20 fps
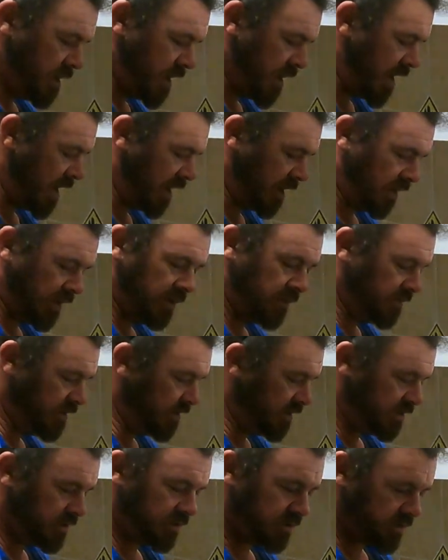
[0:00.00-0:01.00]
And in
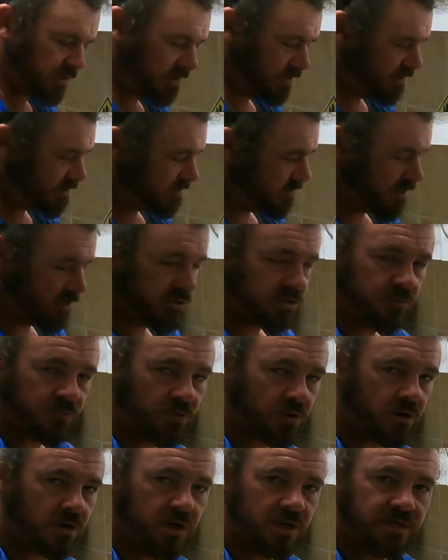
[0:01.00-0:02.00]
this, no
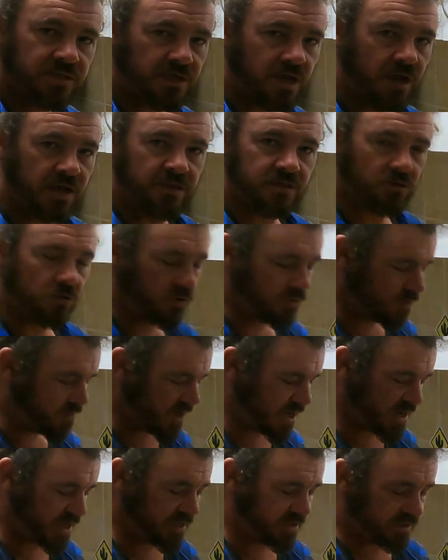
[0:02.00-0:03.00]
surprise, as
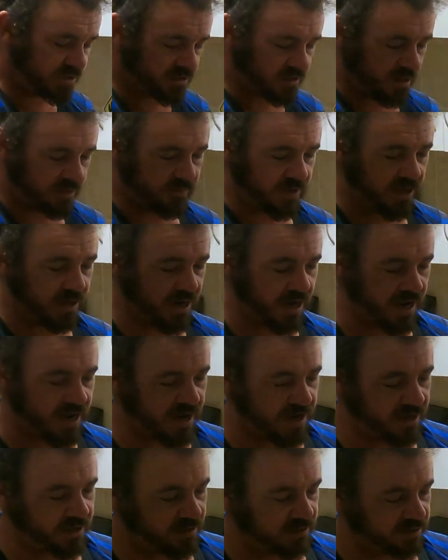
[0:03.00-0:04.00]
always, I'm going to
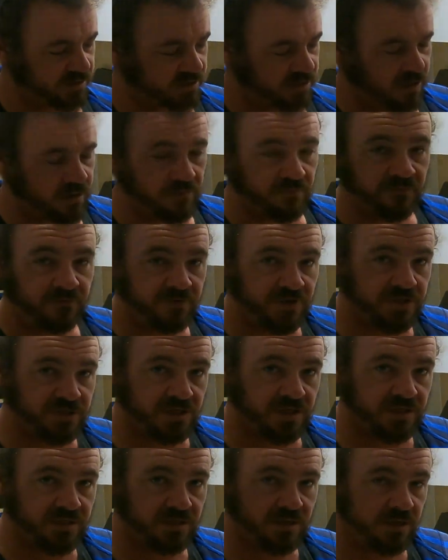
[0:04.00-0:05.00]
add some fish
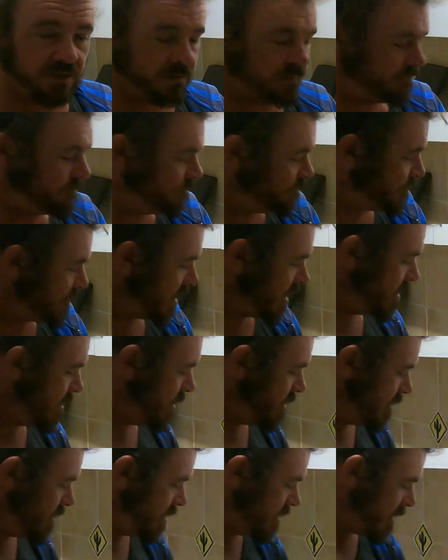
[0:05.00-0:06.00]
seasoning
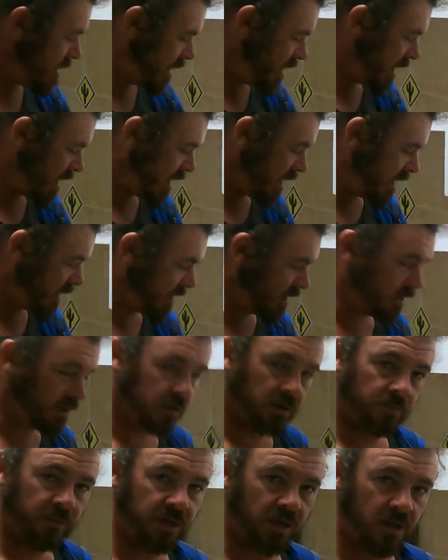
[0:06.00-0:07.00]
and a
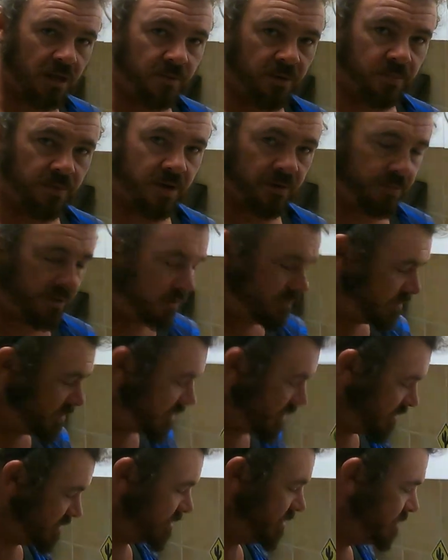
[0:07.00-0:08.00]
little bit of lemon pepper
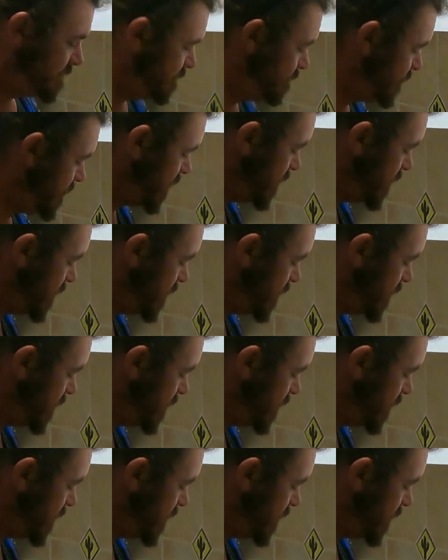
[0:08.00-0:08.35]
seasoning